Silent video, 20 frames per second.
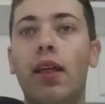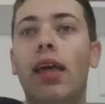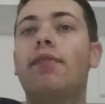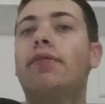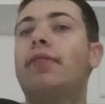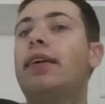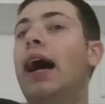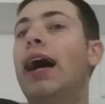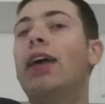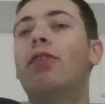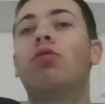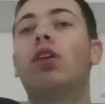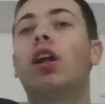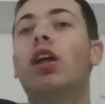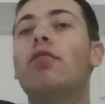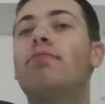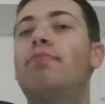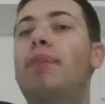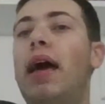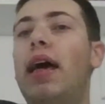If guys
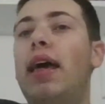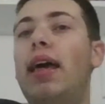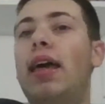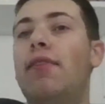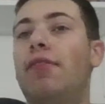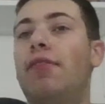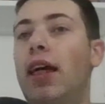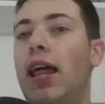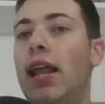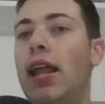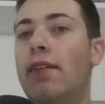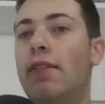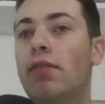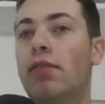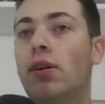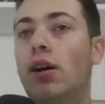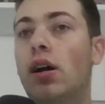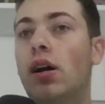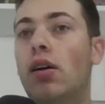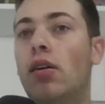want to bet, if an
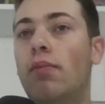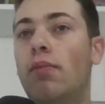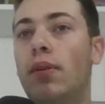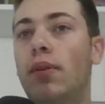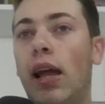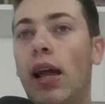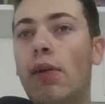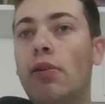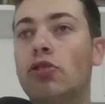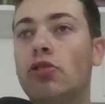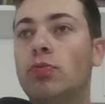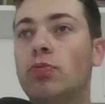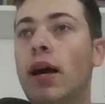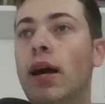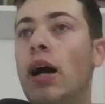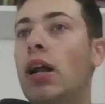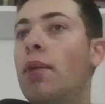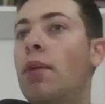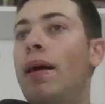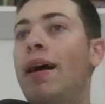NFL player wants to
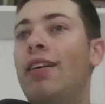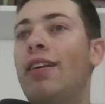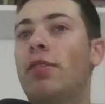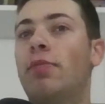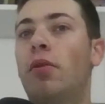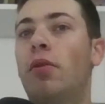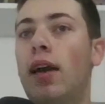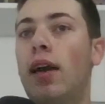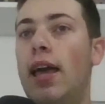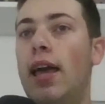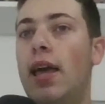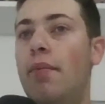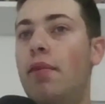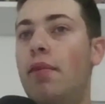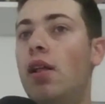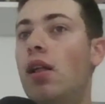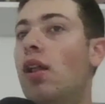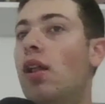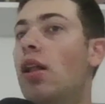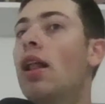bet on a basketball game,
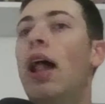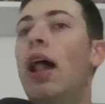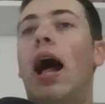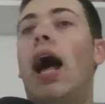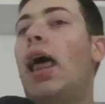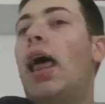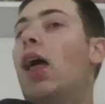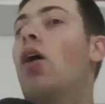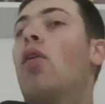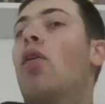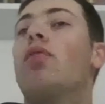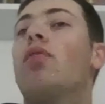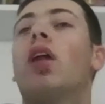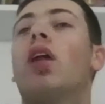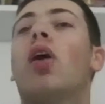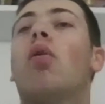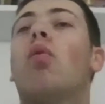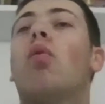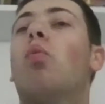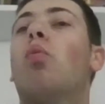I don't
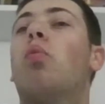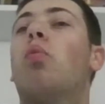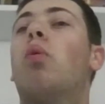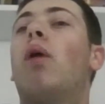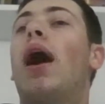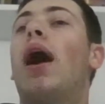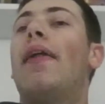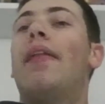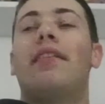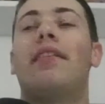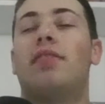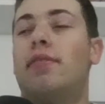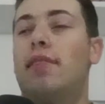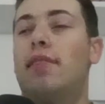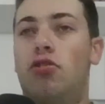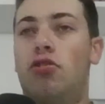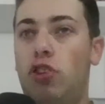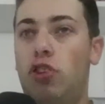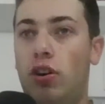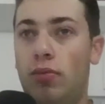know why that's an
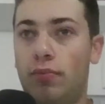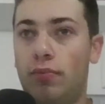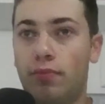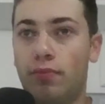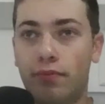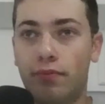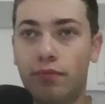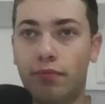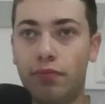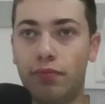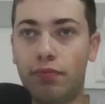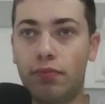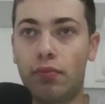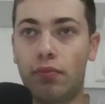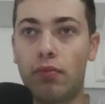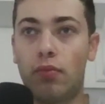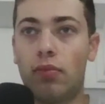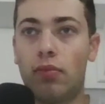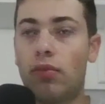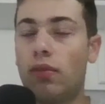issue.
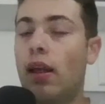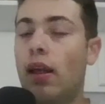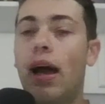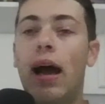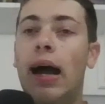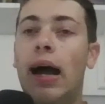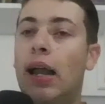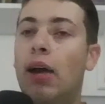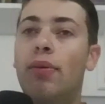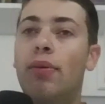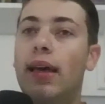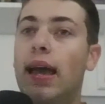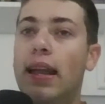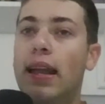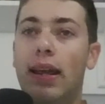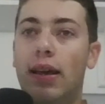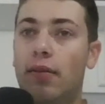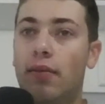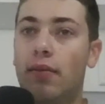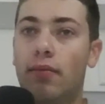I don't get
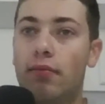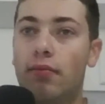it.